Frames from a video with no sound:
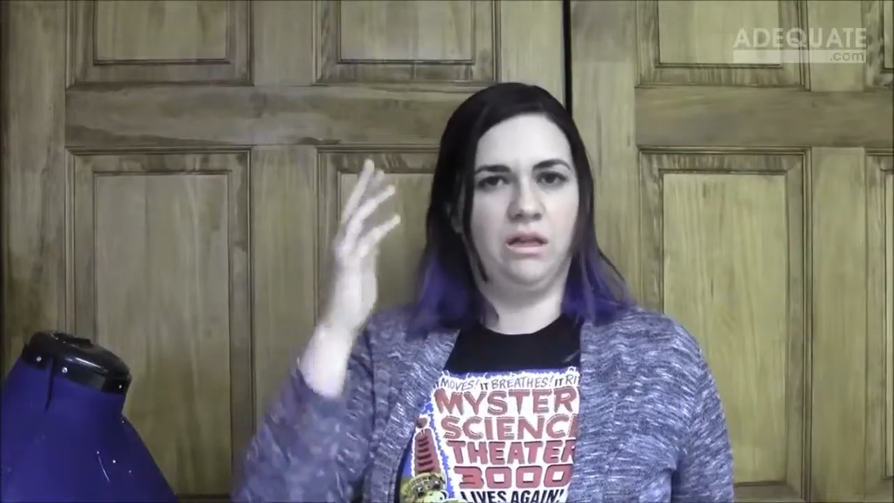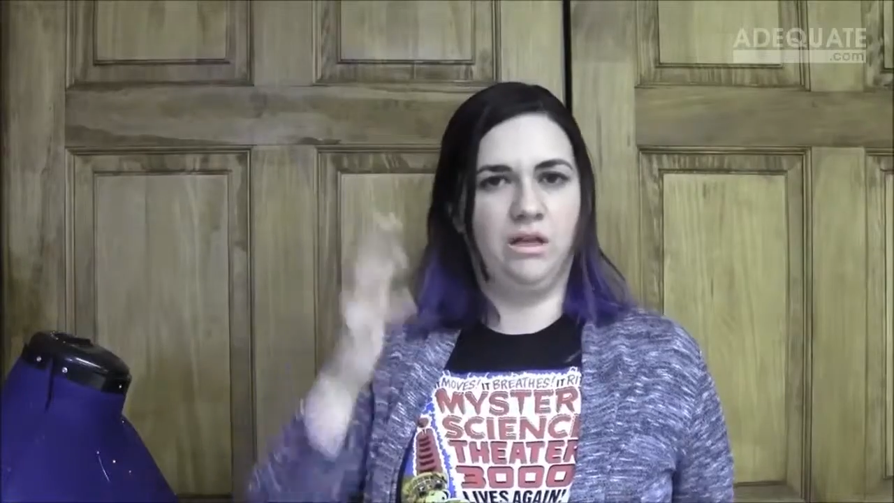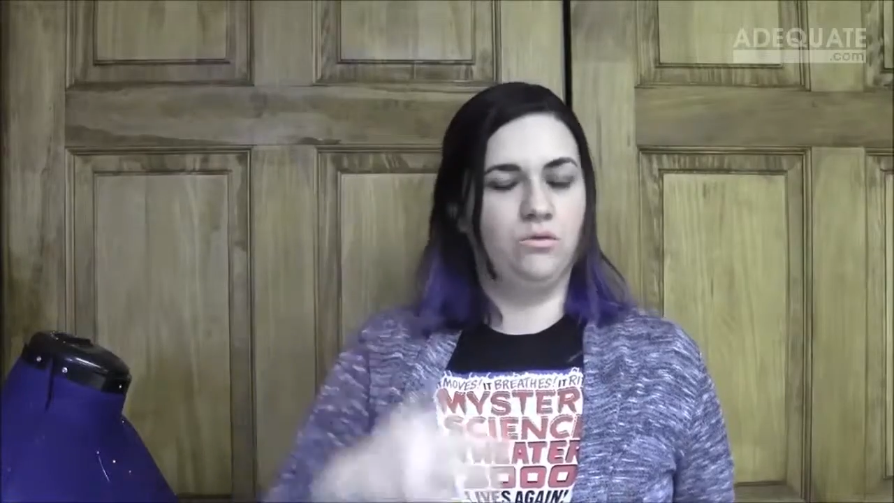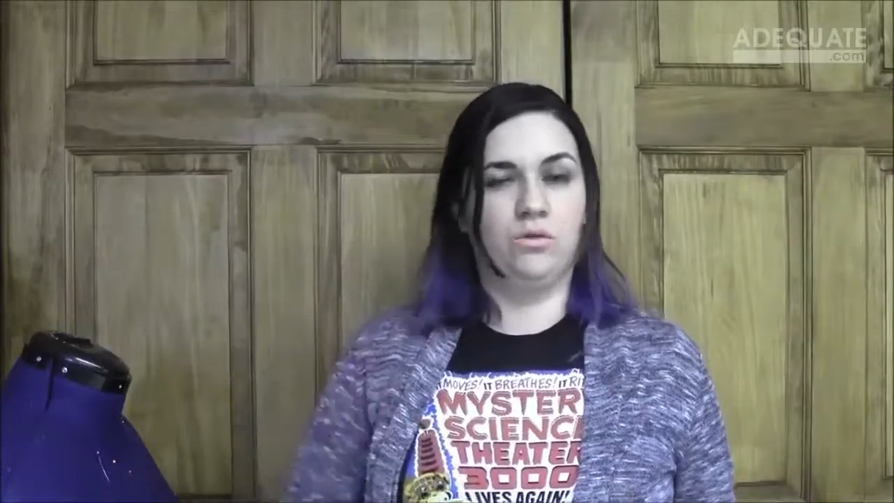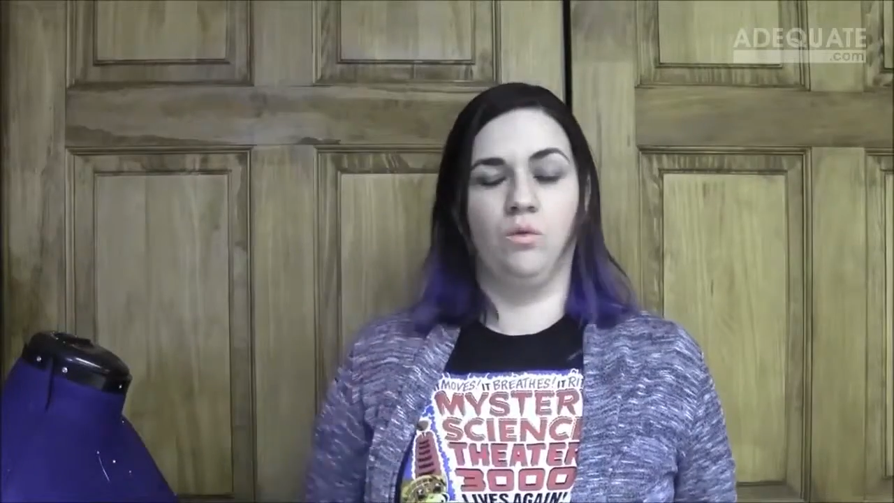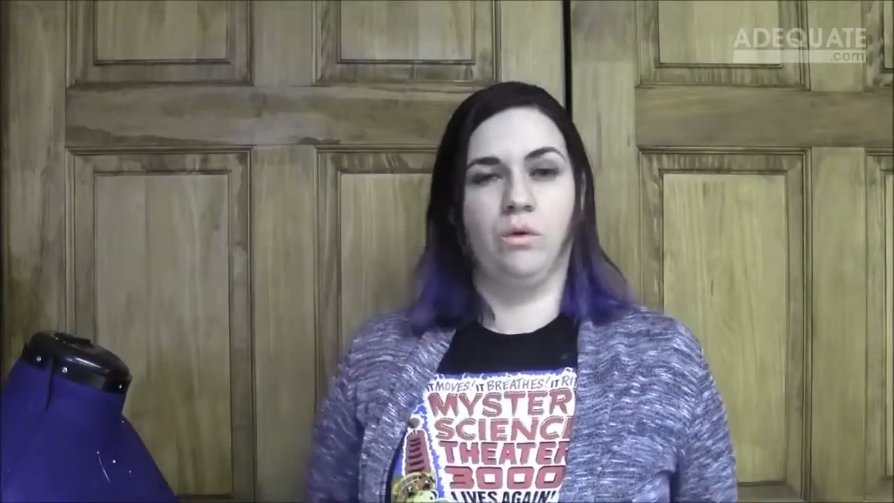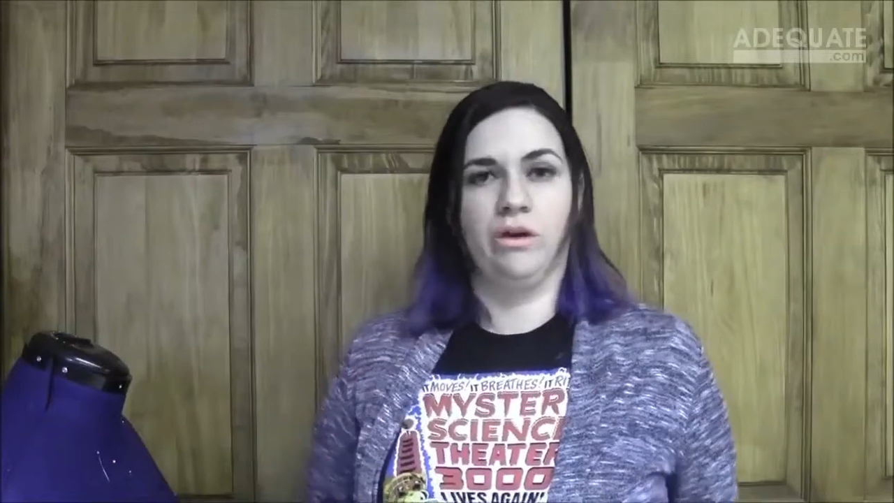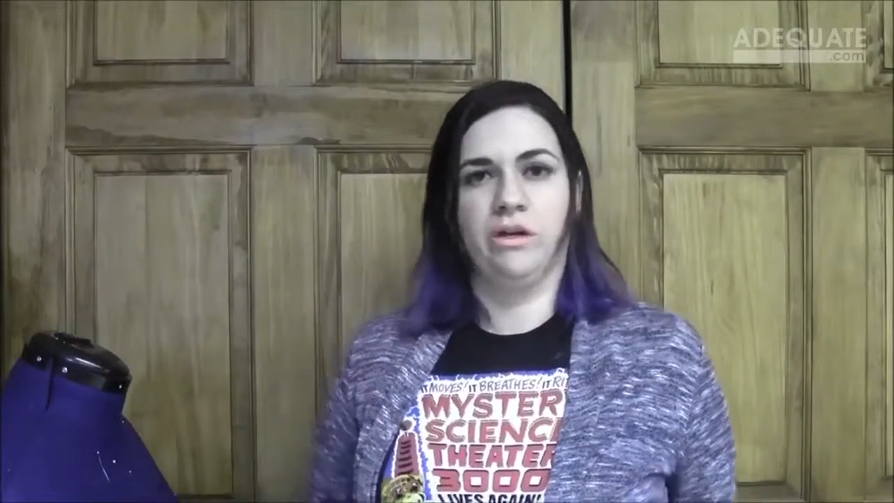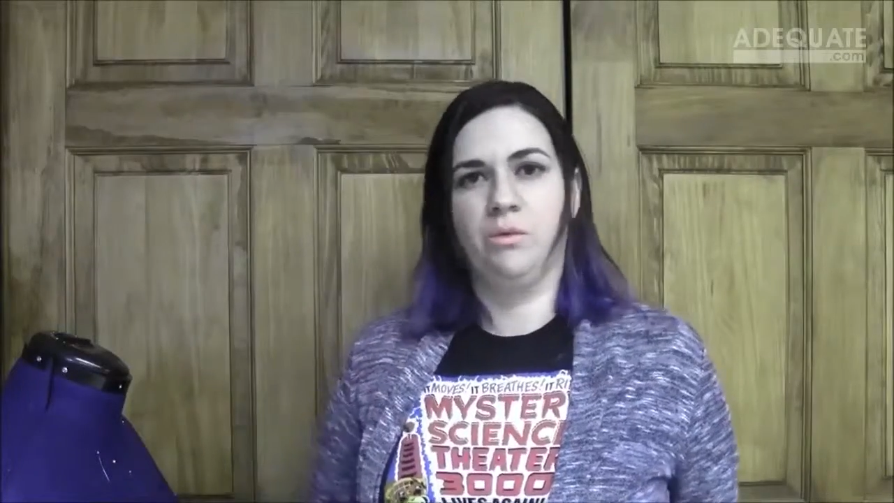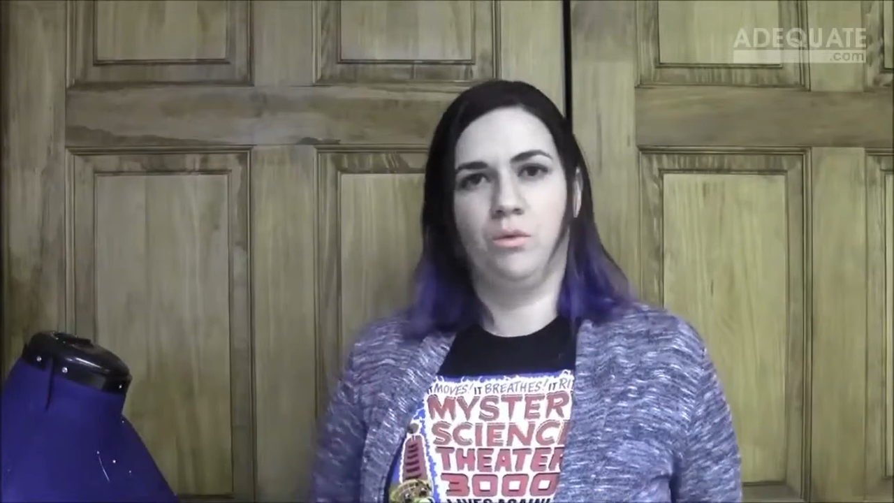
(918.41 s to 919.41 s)
that you don't
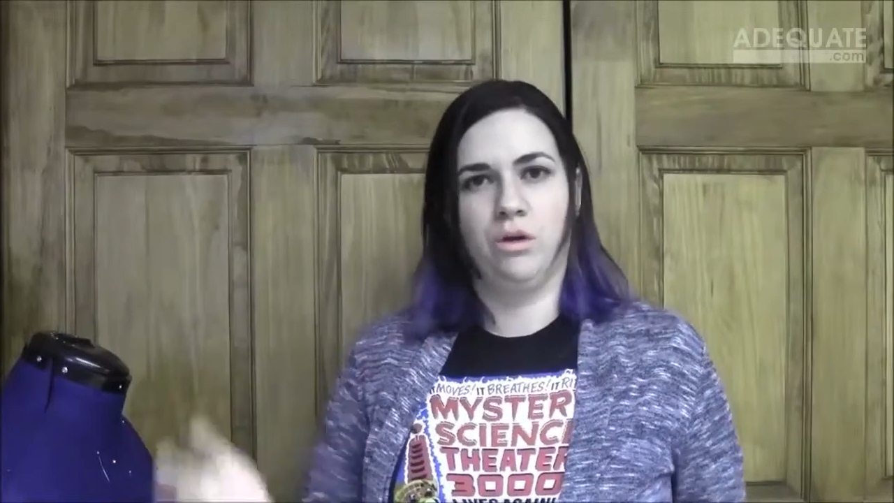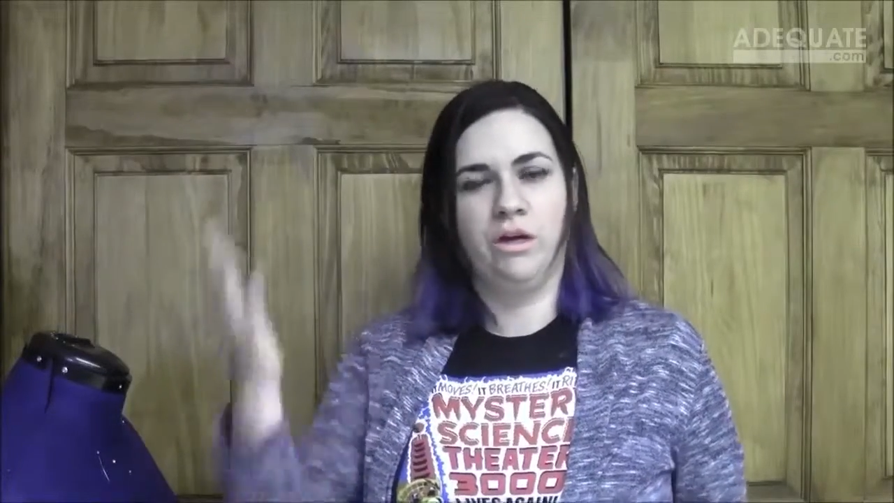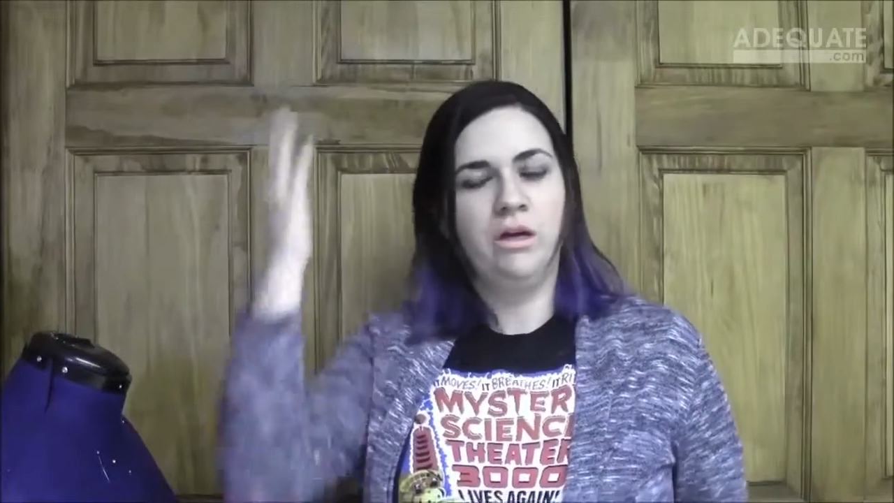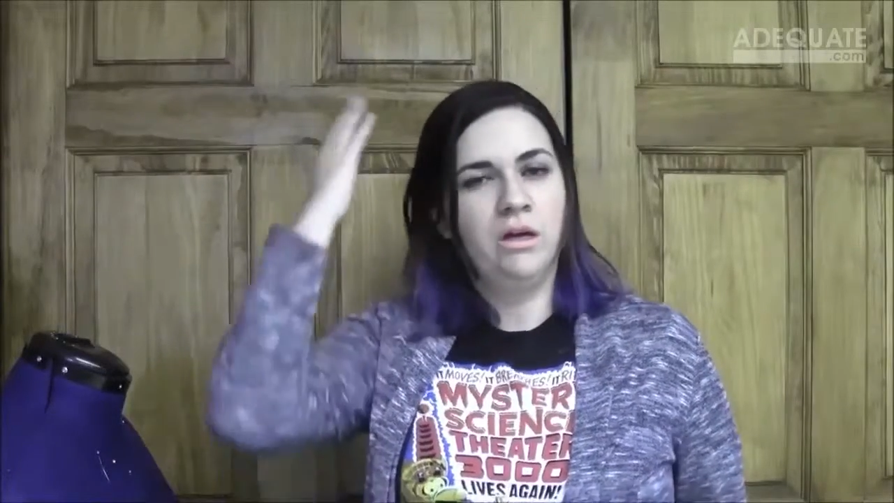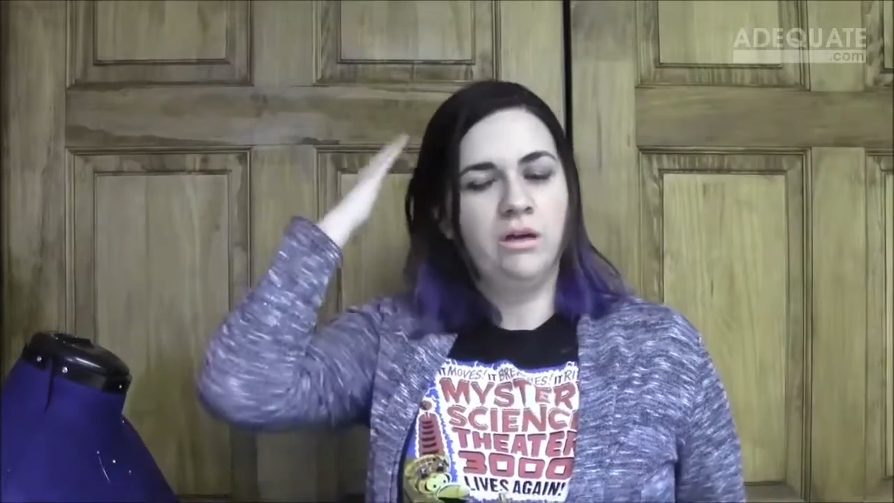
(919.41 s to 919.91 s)
wear anymore